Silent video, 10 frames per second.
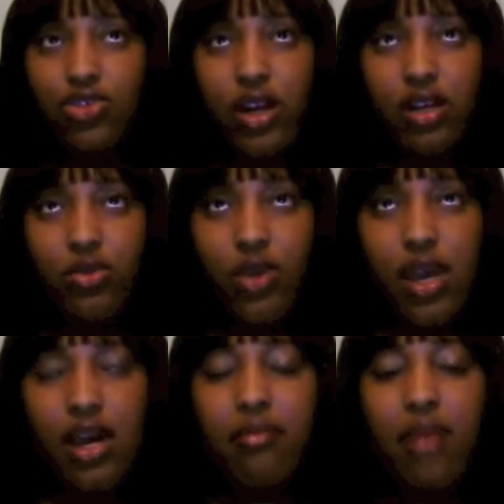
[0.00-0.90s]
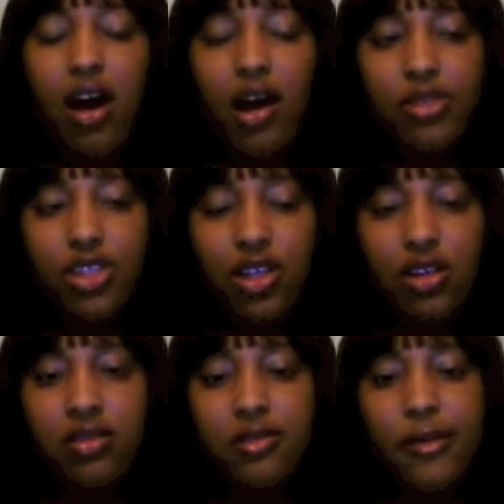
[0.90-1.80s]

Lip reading: trying to weigh out my options,